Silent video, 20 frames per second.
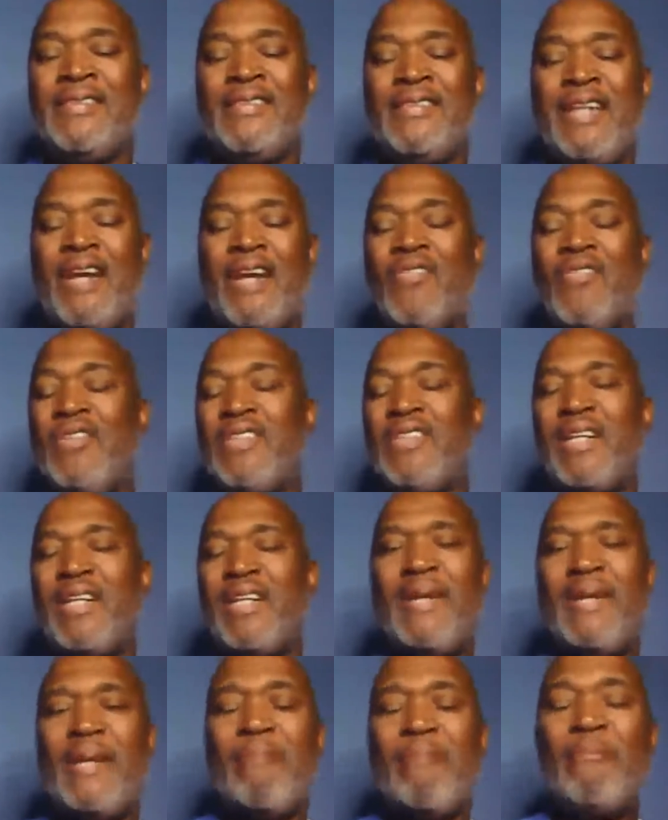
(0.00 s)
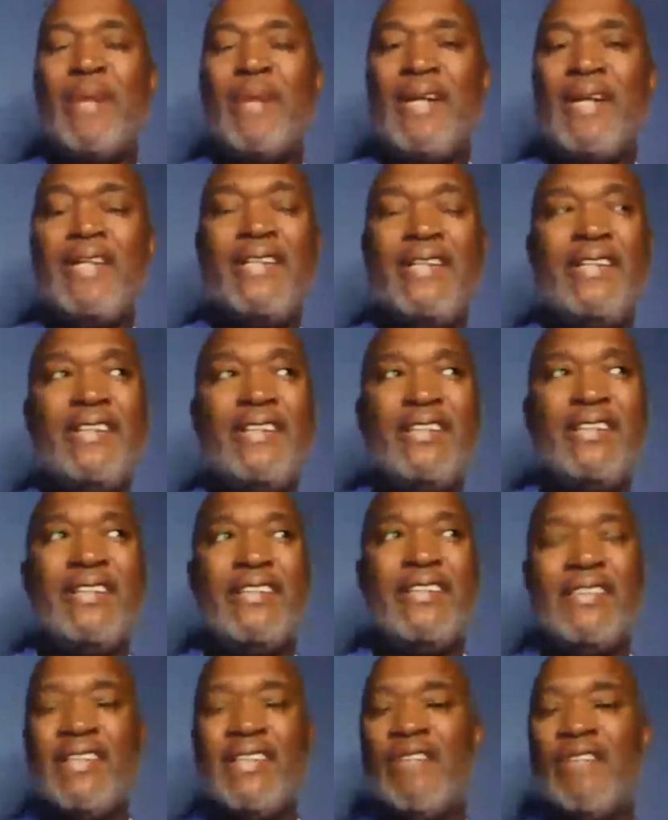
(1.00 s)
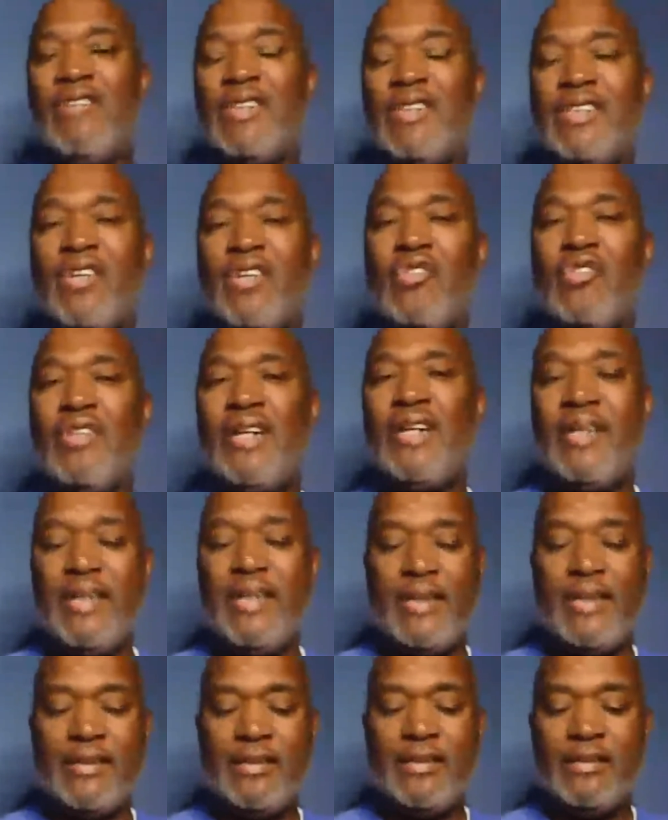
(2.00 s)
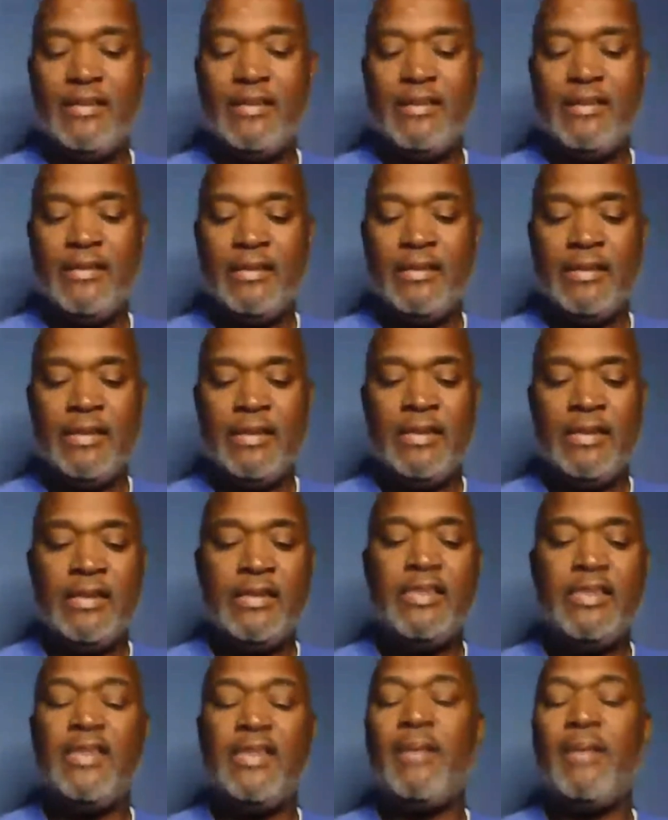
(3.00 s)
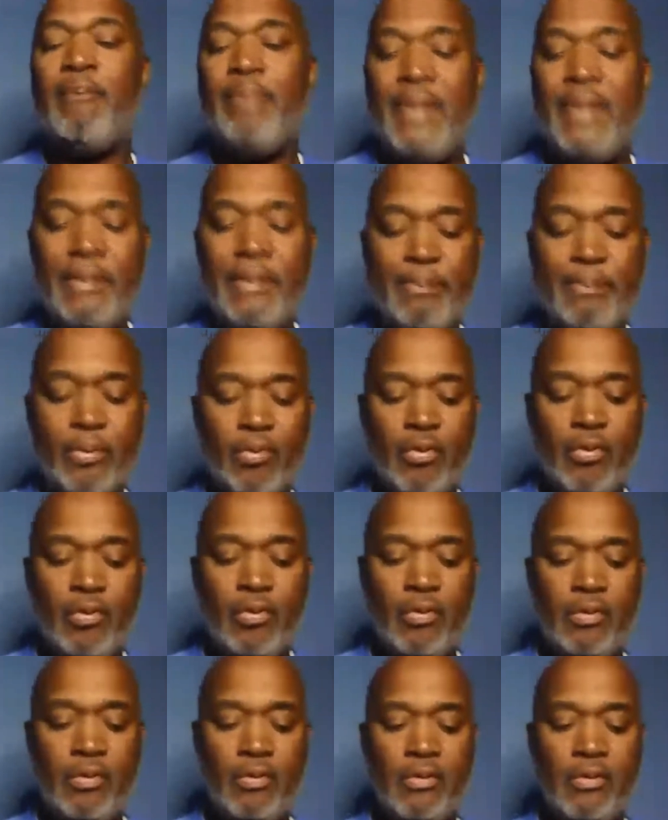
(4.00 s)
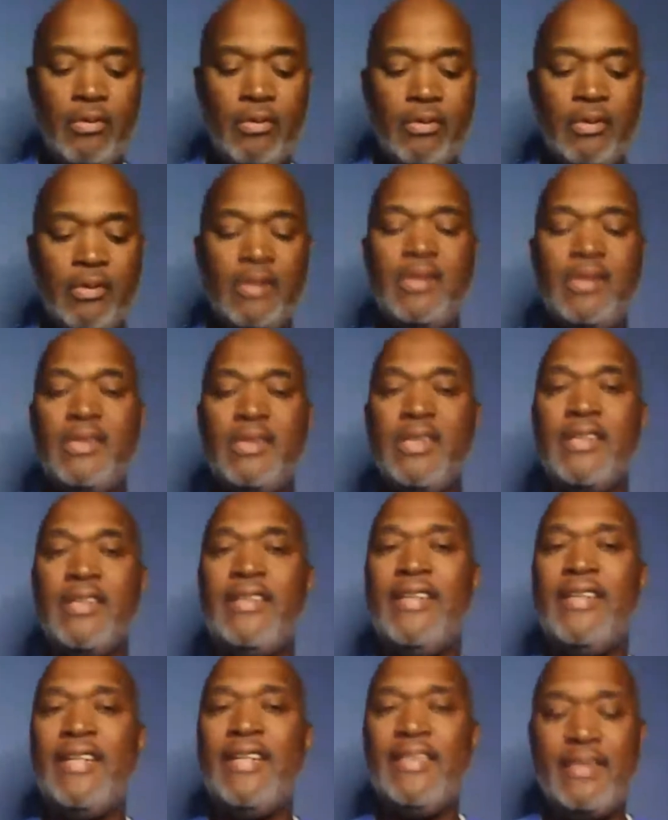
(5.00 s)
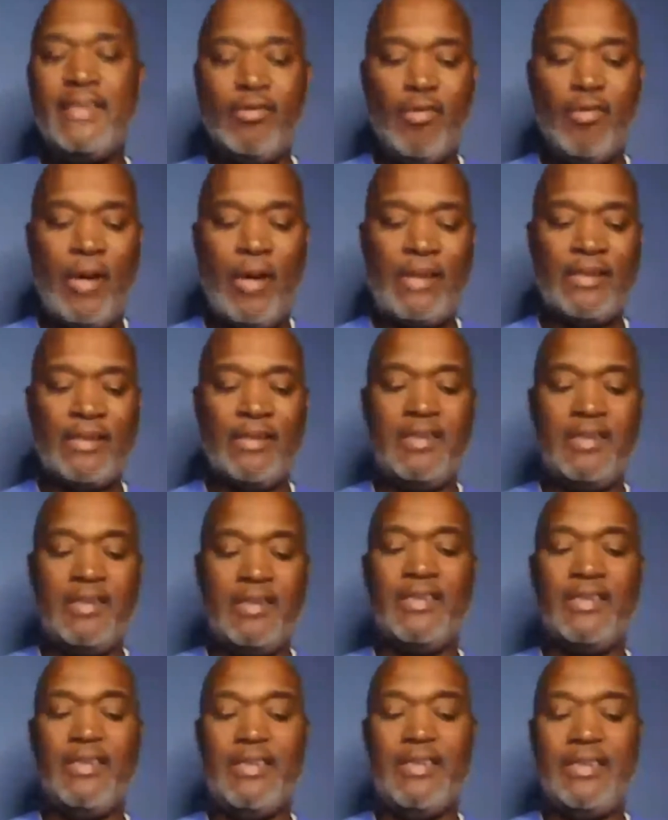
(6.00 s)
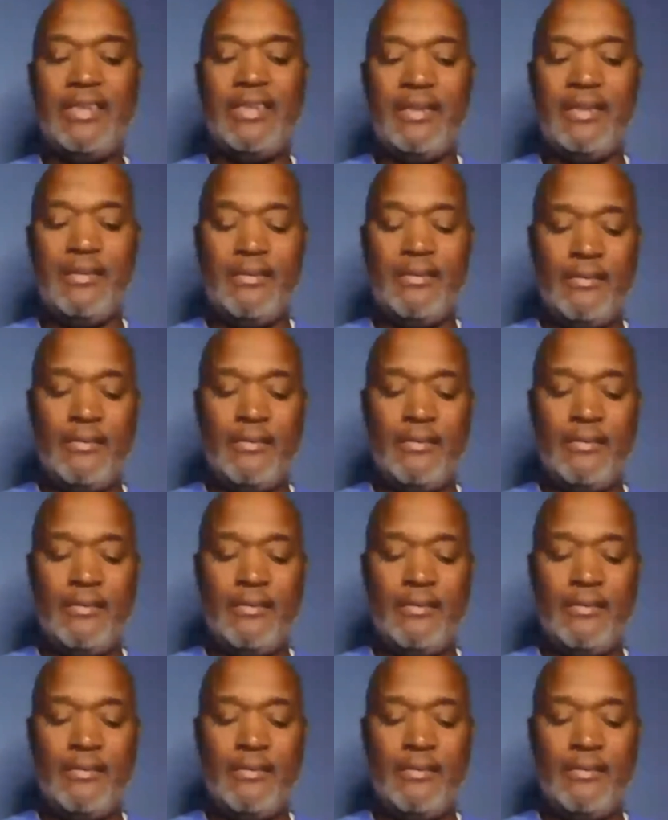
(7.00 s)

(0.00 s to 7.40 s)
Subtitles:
I want to talk about the money that was donated to the people to get to Washington, D.C.